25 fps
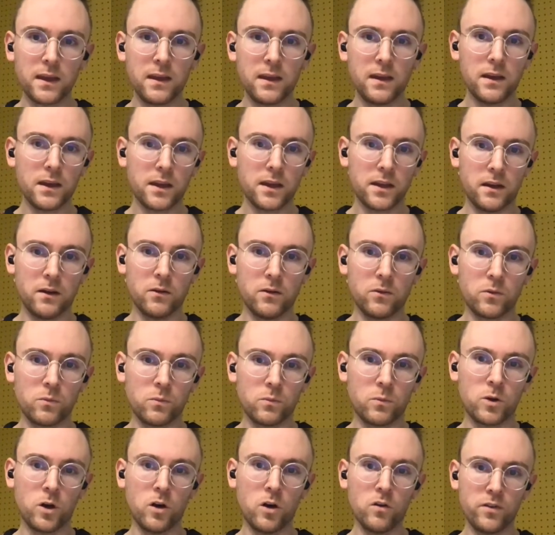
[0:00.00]
You know,
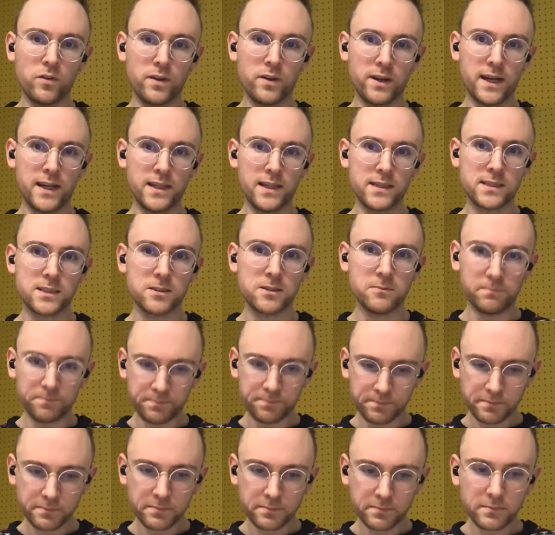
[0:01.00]
COVID has
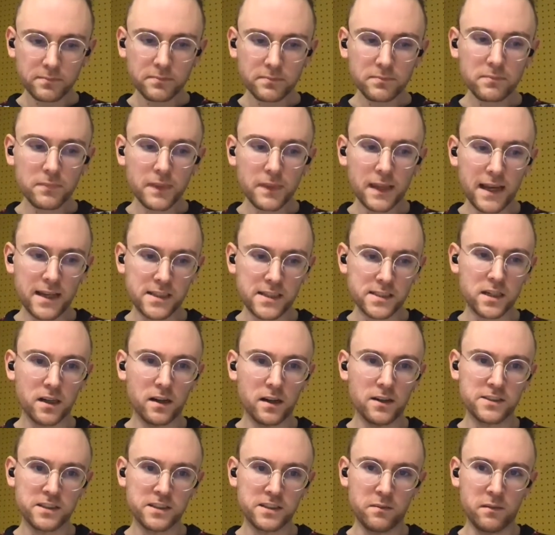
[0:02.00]
has
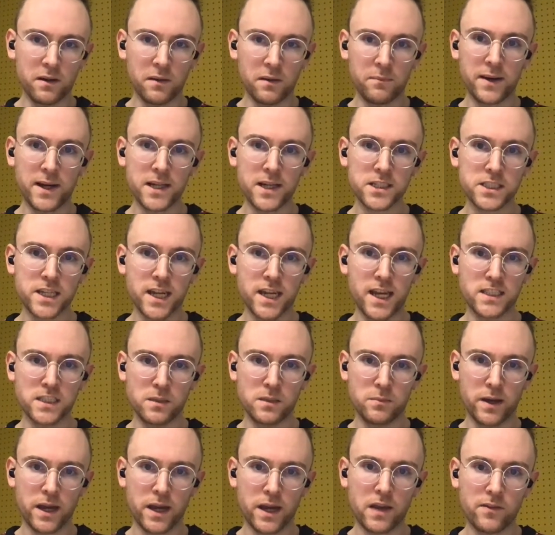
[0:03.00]
caused a, a mass change in
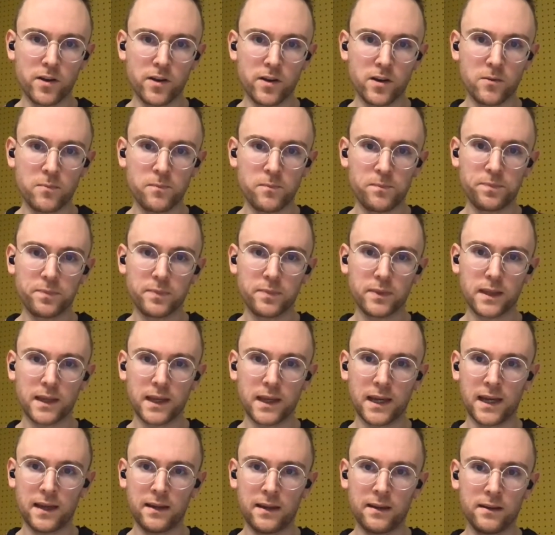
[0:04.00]
behavior
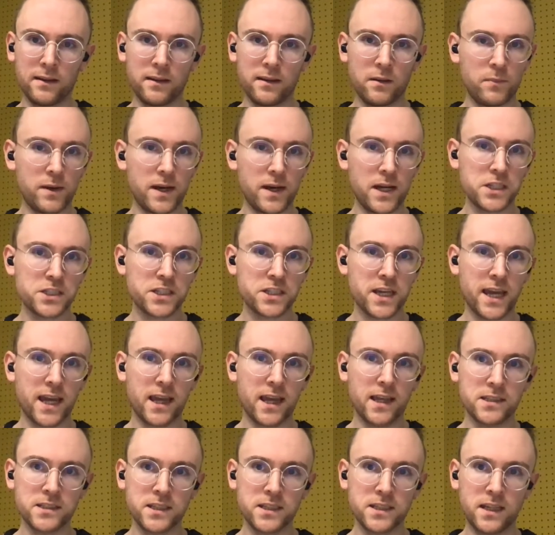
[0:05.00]
and a mass
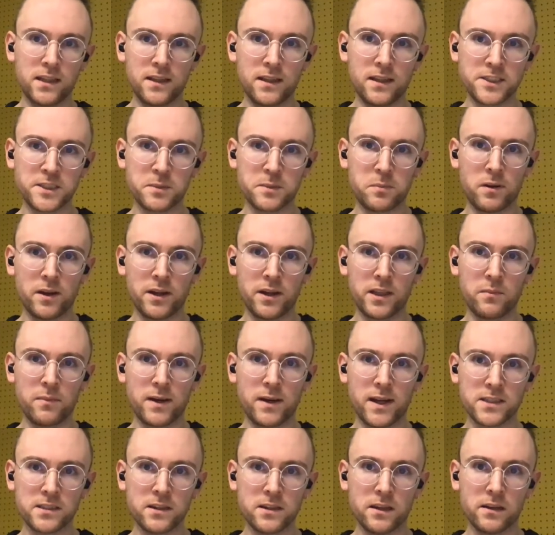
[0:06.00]
change in the supply
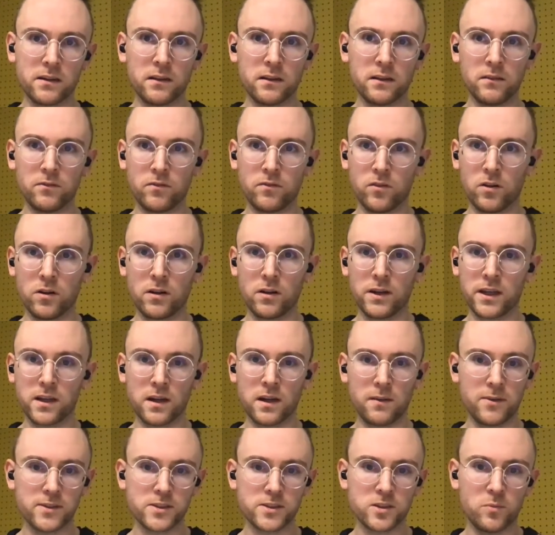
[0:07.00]
demand cycle for
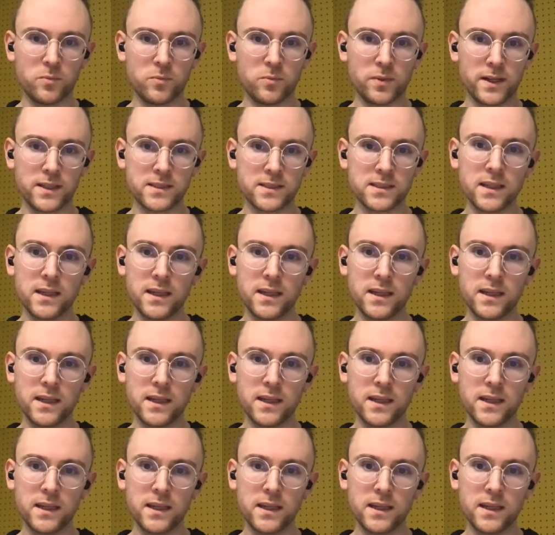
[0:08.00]
e-commerce companies